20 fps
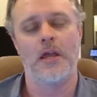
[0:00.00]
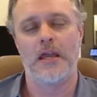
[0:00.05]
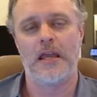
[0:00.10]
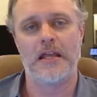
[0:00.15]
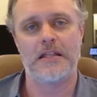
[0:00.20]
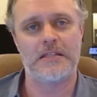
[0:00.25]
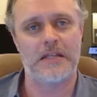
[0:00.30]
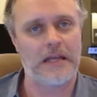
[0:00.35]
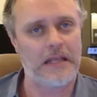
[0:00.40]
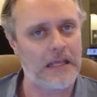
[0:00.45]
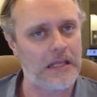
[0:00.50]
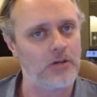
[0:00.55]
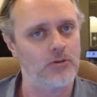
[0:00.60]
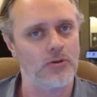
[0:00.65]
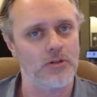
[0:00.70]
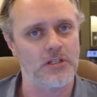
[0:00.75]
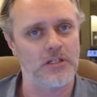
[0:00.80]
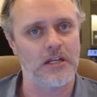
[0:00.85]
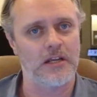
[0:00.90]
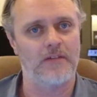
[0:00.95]
It's an
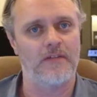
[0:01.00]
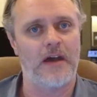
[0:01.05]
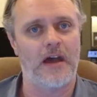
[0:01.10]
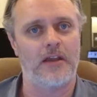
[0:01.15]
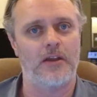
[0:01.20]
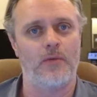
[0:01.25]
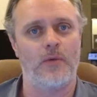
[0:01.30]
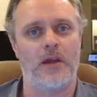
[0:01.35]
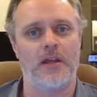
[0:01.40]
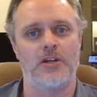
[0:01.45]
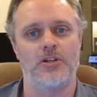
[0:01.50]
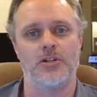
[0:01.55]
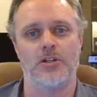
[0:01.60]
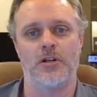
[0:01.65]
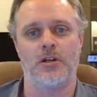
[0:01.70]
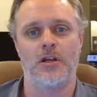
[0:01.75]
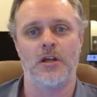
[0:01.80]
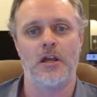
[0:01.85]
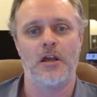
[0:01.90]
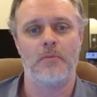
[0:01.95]
interesting evaluation
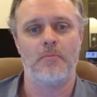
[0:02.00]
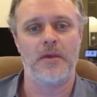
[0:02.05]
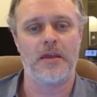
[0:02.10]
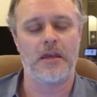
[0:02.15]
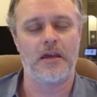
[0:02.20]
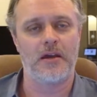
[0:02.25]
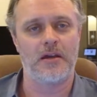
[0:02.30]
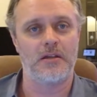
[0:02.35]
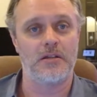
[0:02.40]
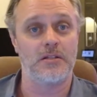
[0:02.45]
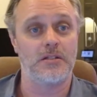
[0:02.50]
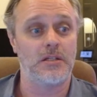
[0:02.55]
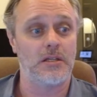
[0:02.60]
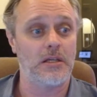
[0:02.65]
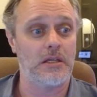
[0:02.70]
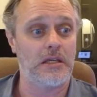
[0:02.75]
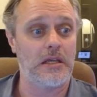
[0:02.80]
because